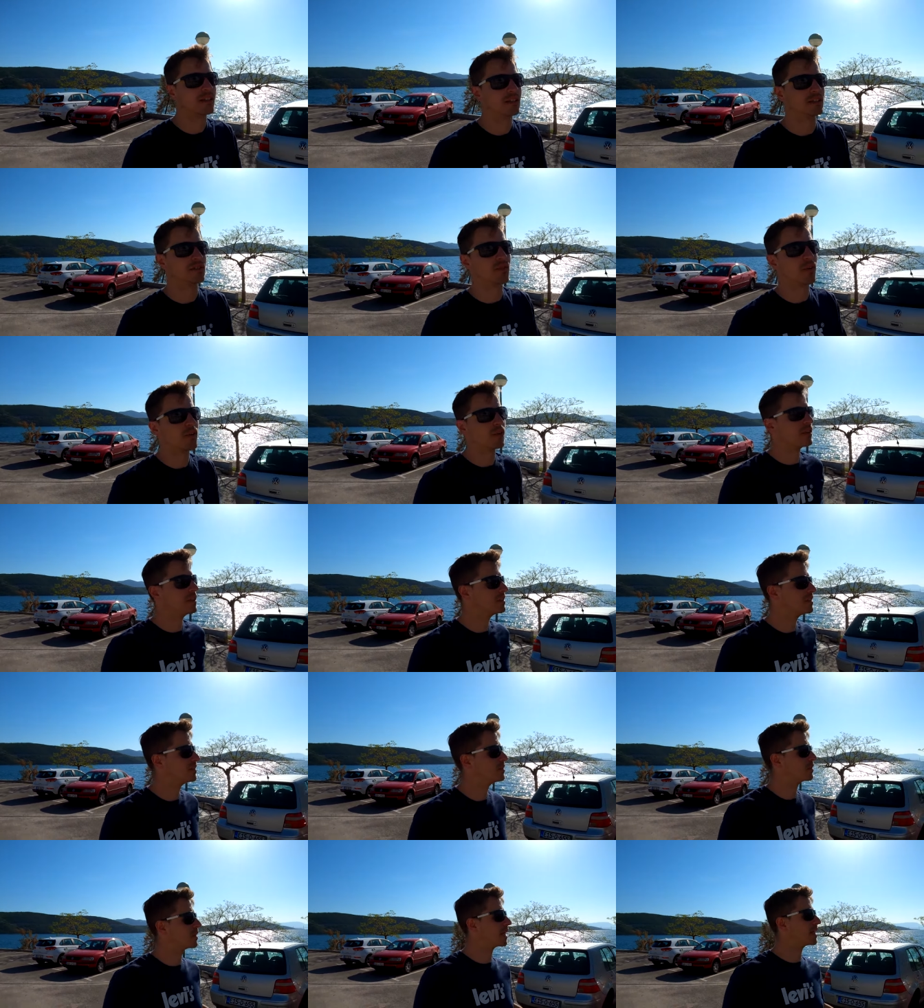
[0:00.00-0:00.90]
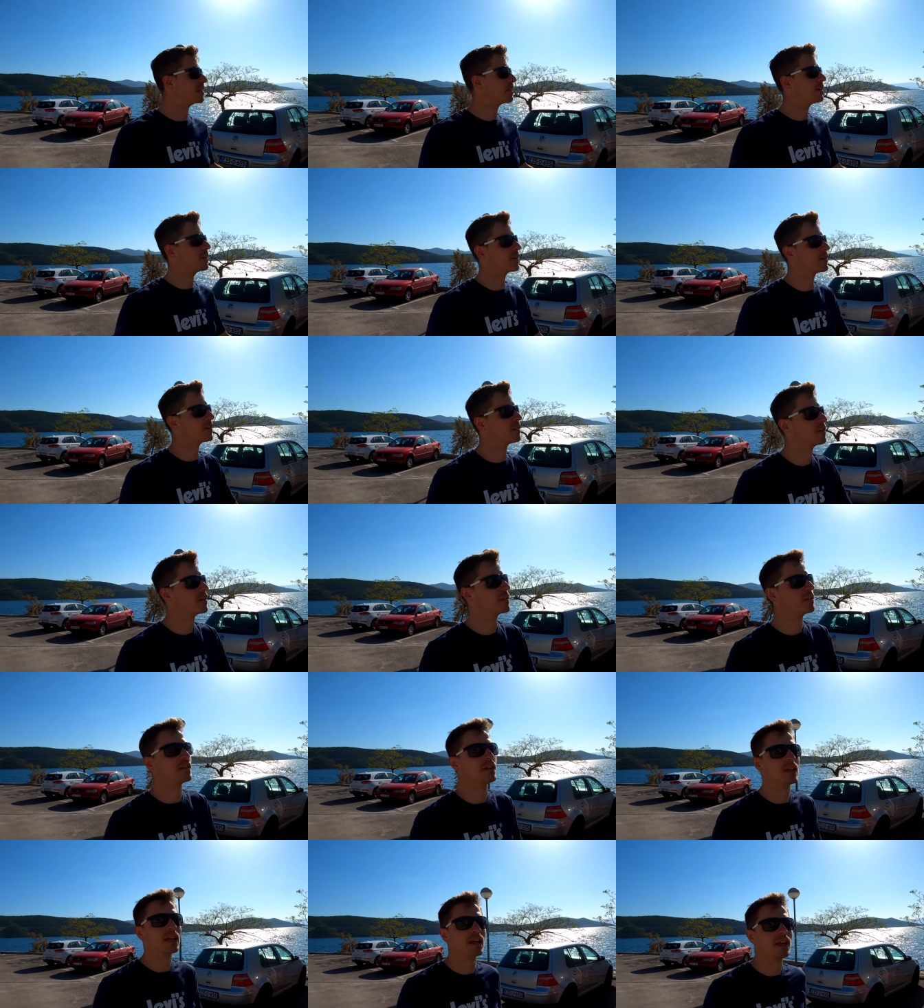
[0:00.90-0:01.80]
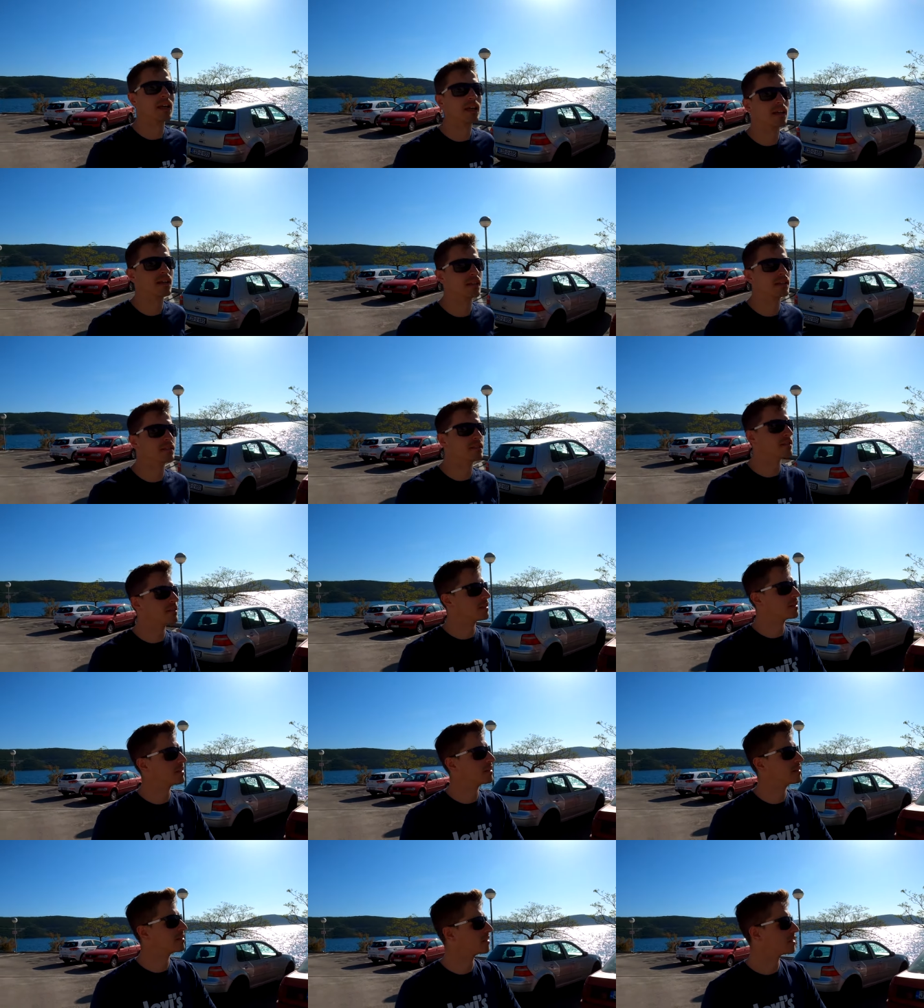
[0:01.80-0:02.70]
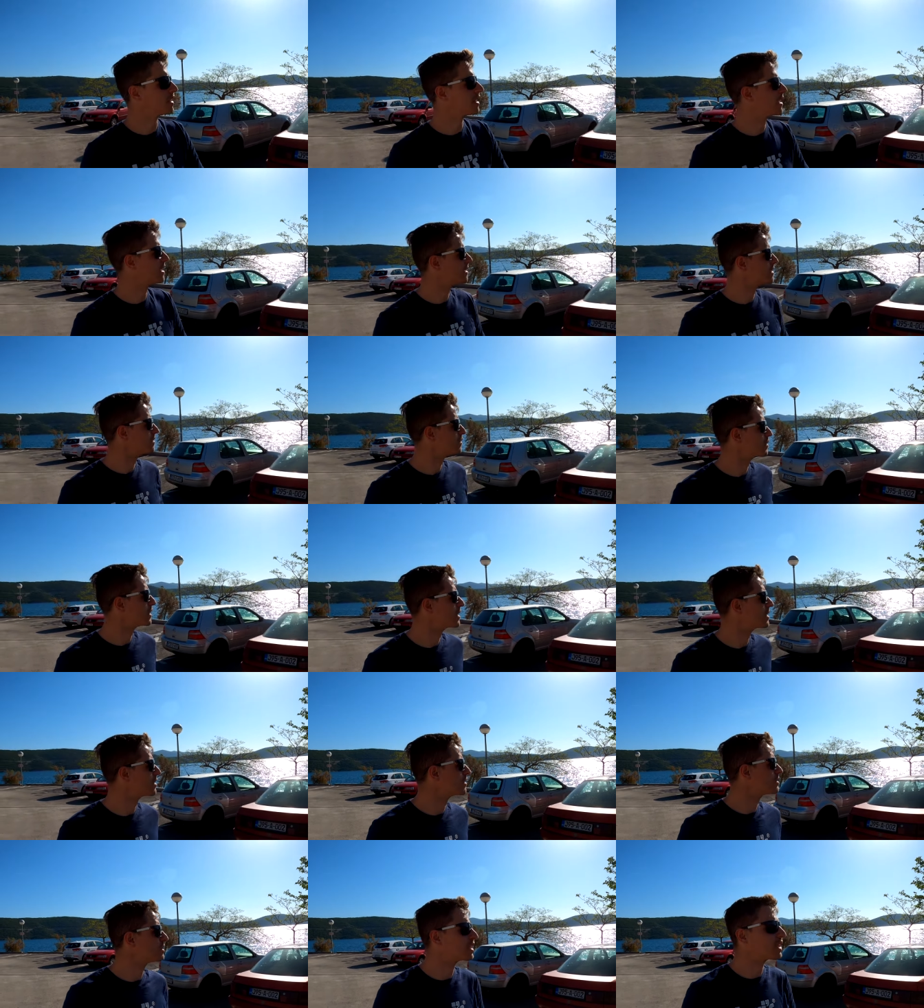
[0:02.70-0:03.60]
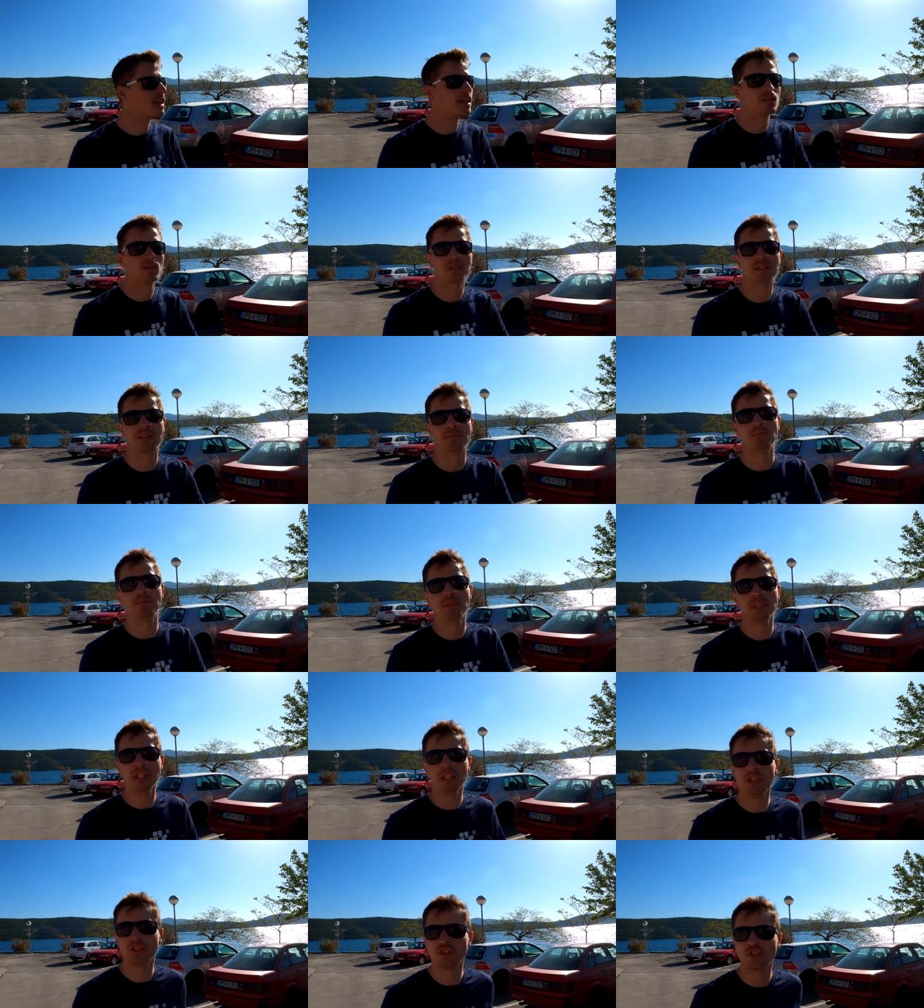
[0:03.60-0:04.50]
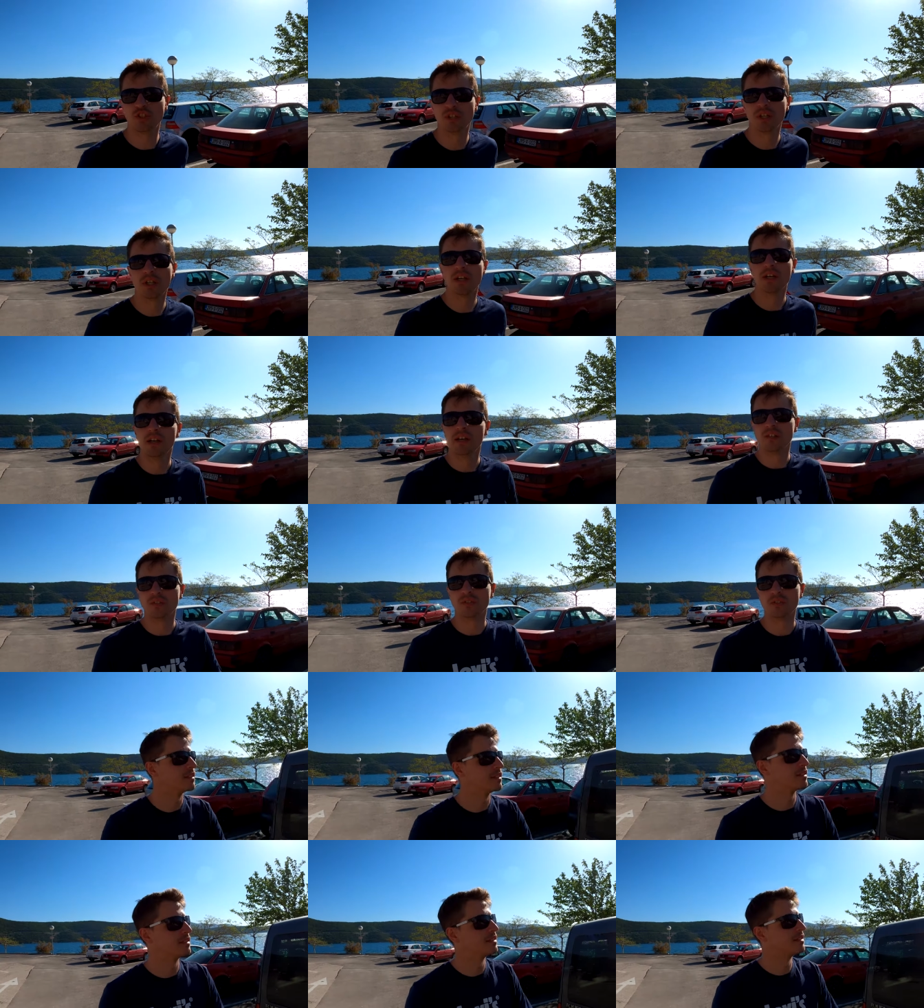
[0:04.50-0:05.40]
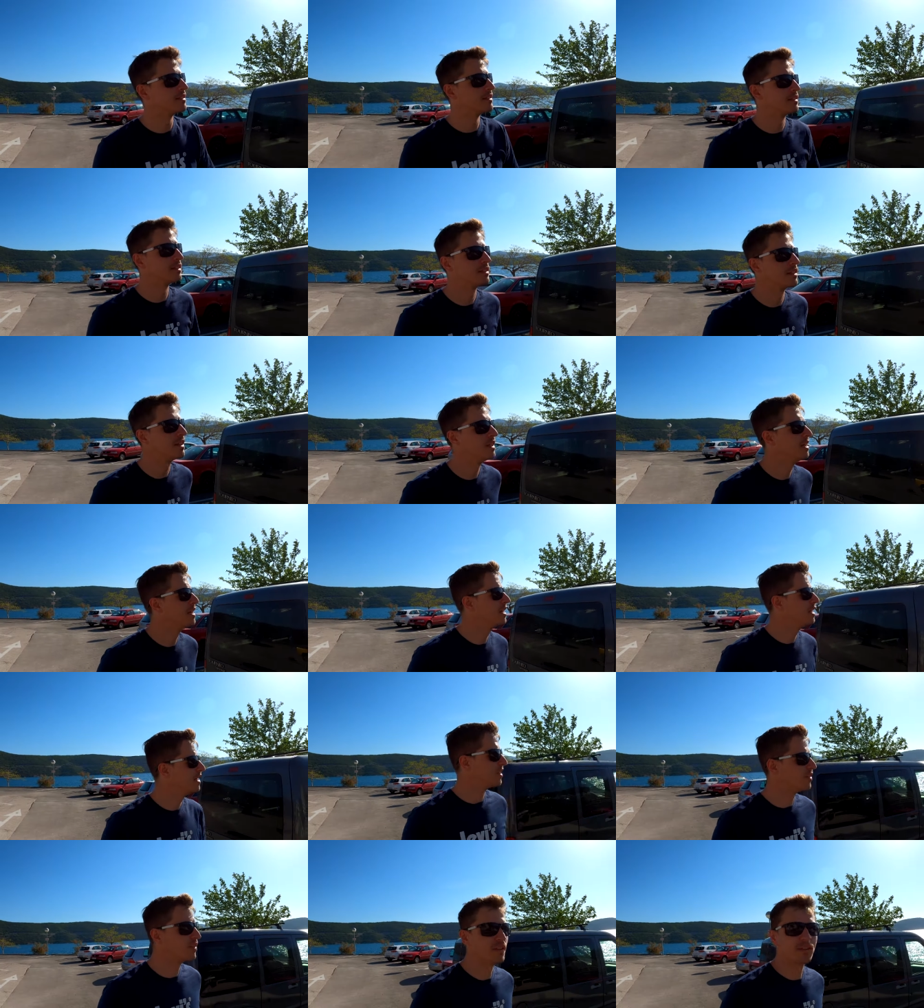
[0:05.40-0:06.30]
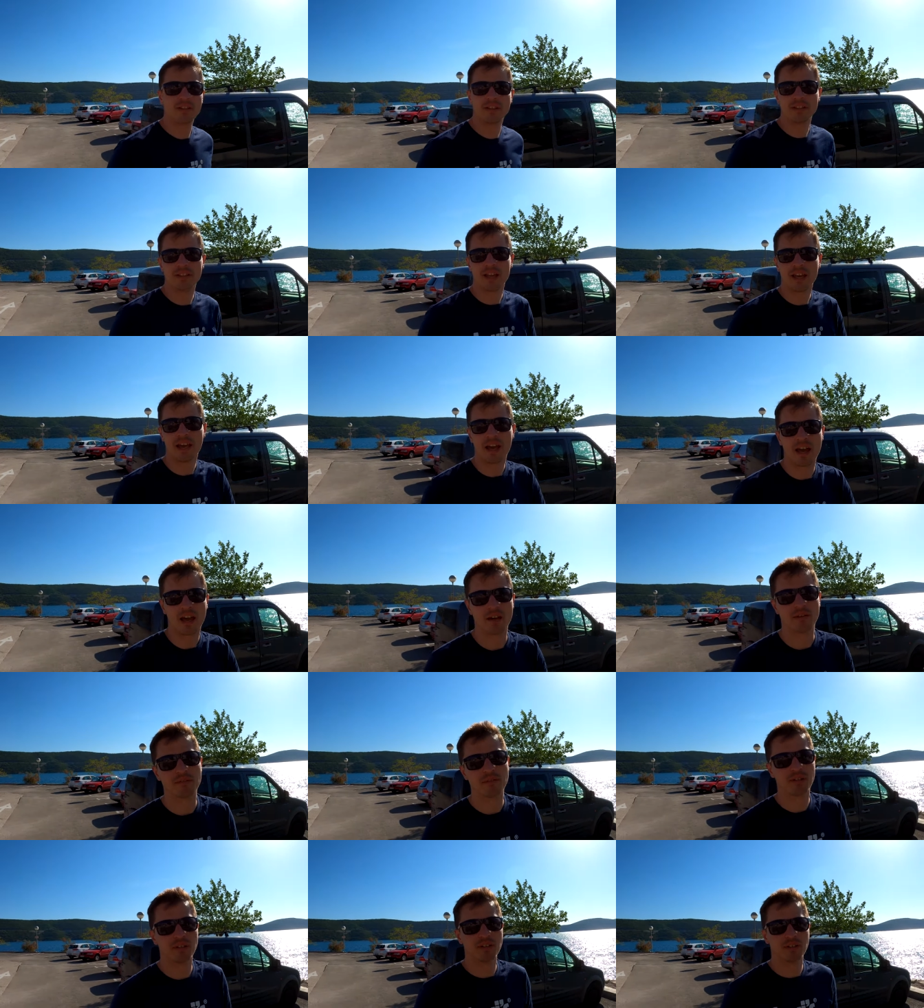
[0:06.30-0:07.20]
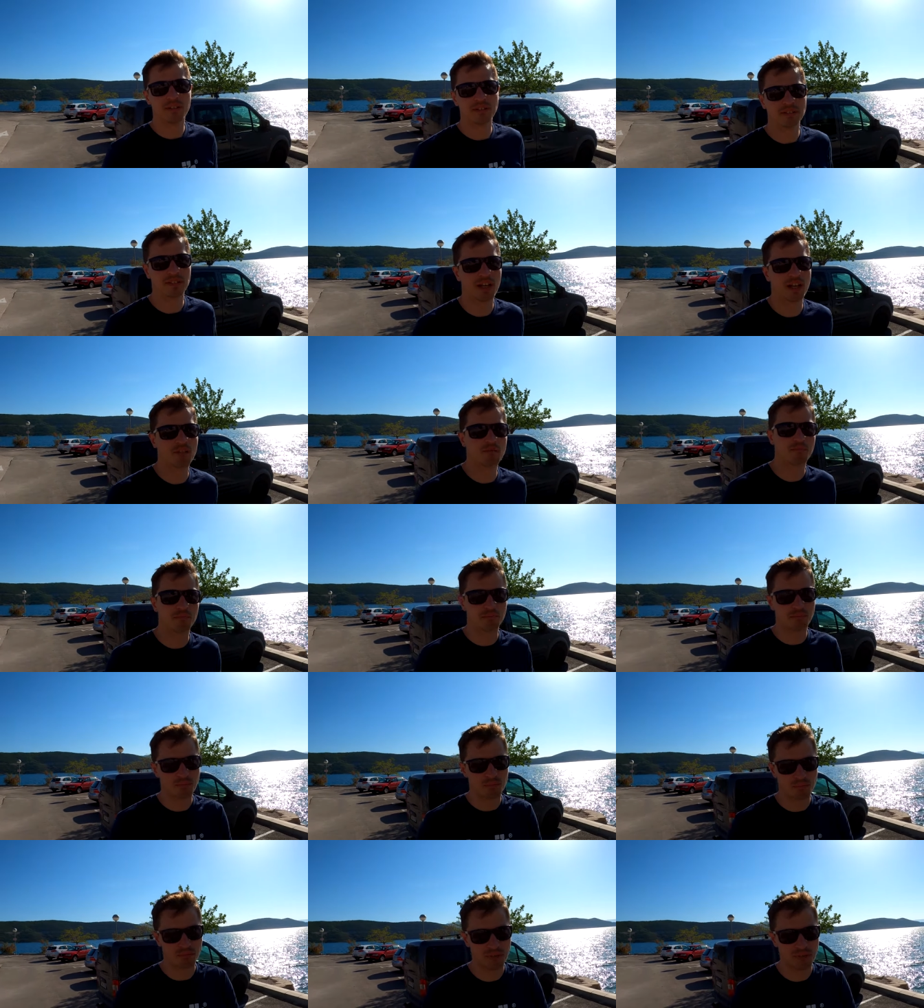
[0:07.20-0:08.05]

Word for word: It's very easy to get here. And uh, yeah, we're gonna check out some beach. This is the only thing they have. It's kind of